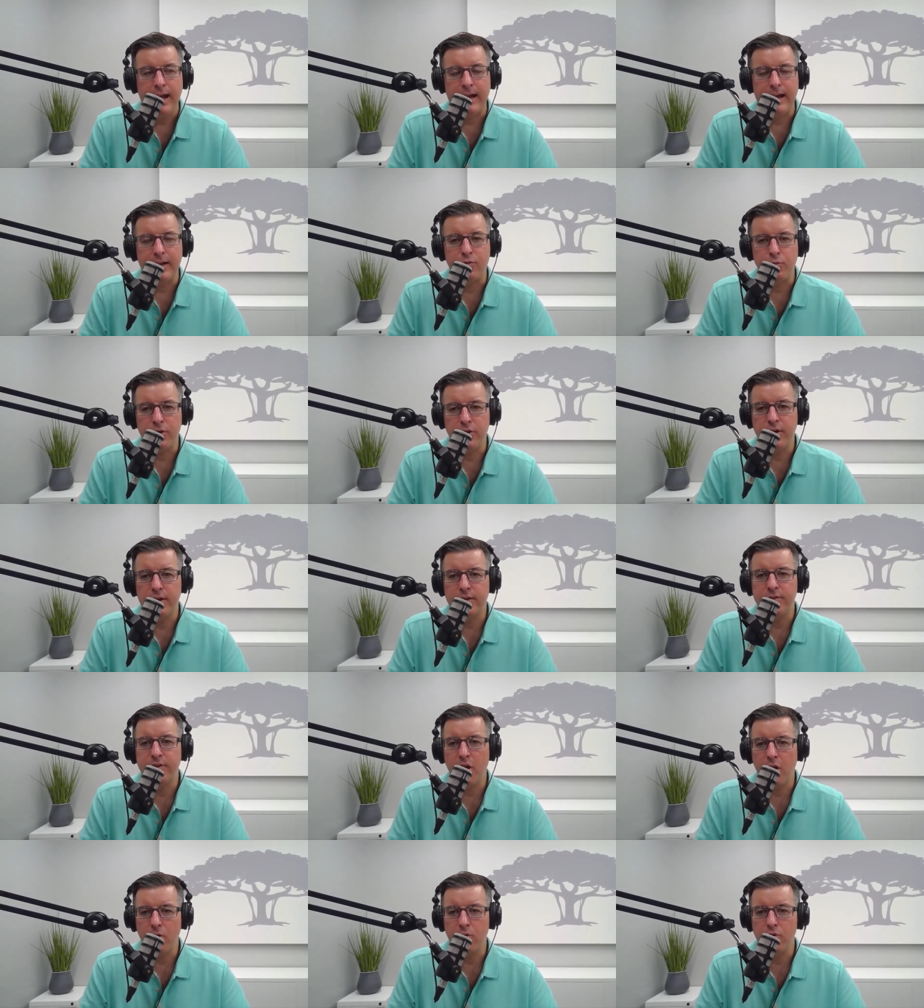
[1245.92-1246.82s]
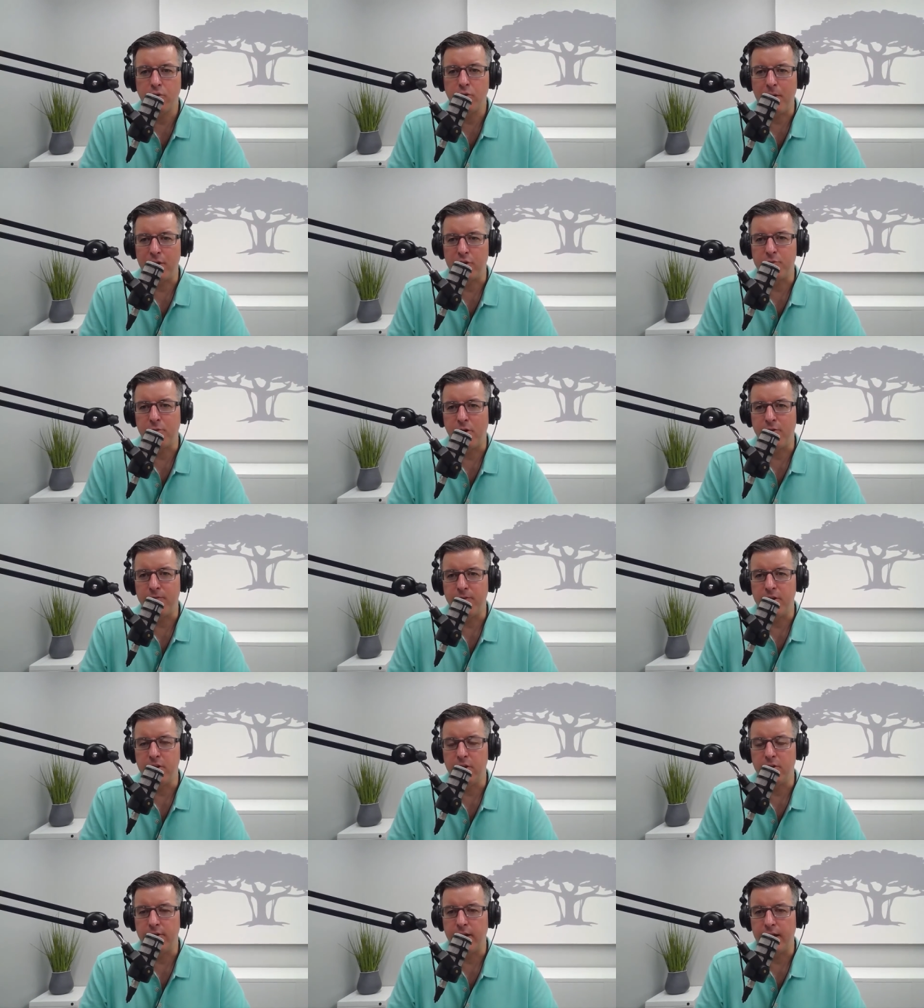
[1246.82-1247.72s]
it's when you get to go to a baseball
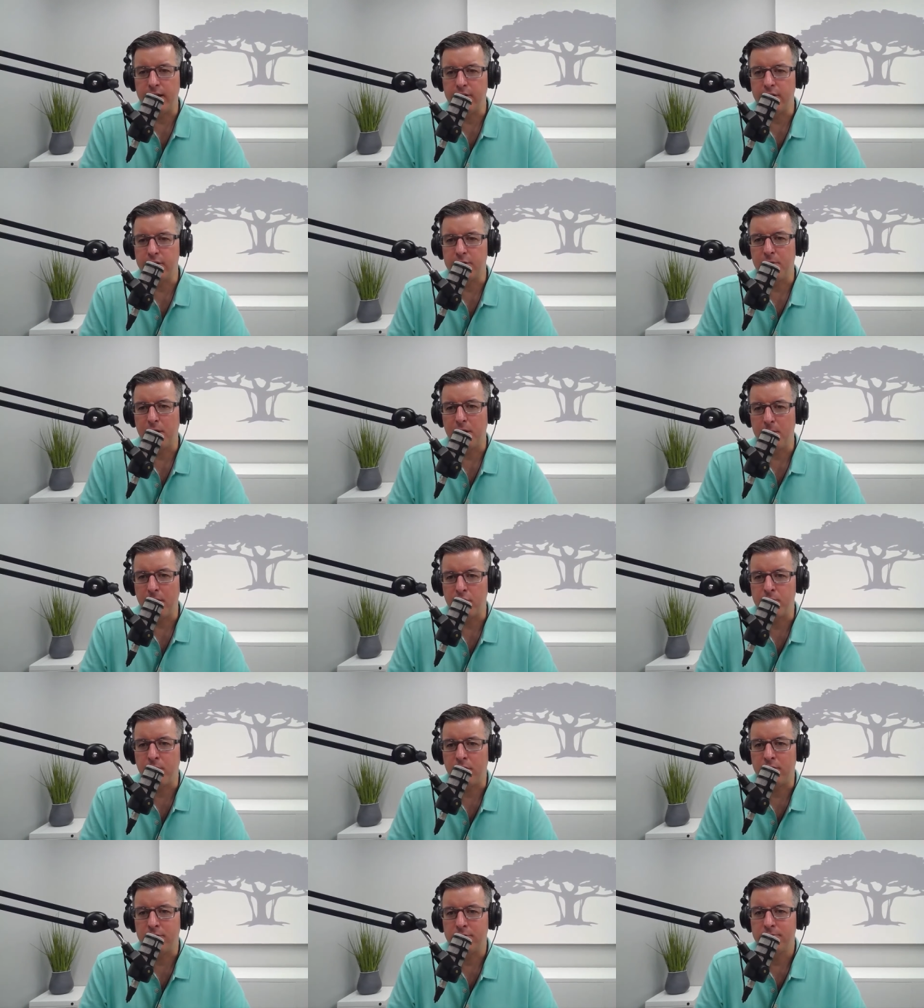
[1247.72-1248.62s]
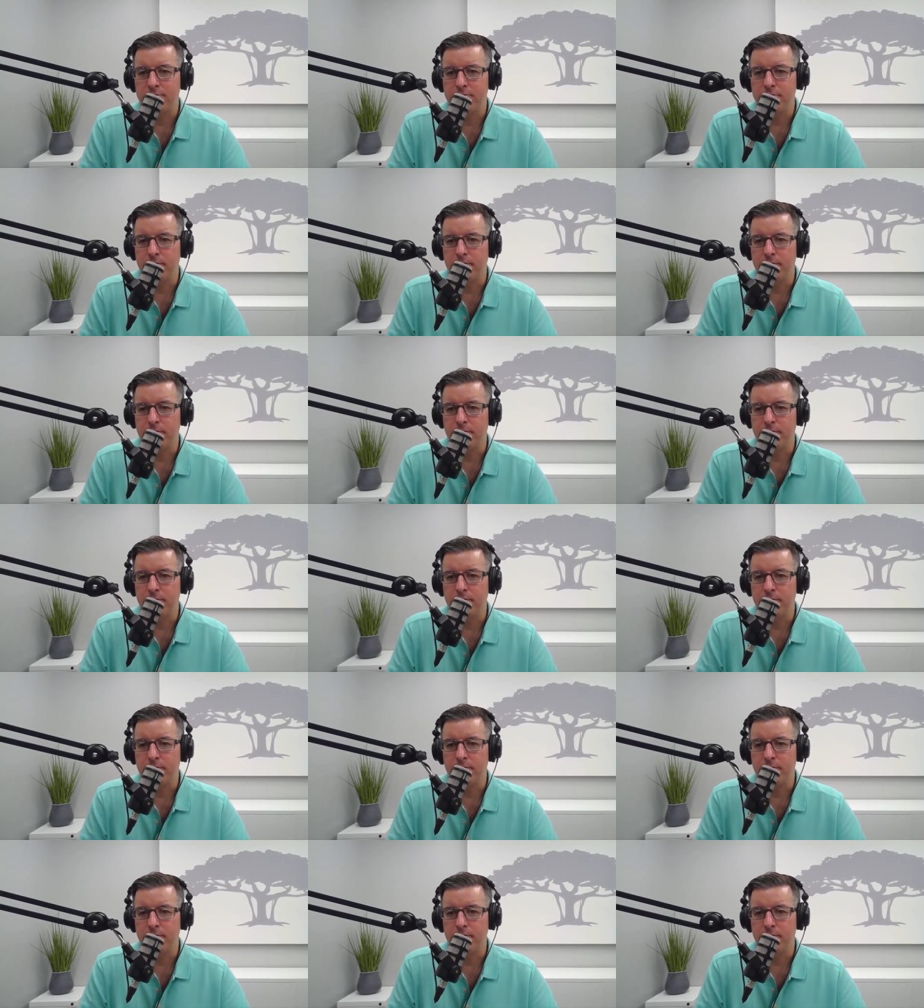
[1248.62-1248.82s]
field and you get to play baseball.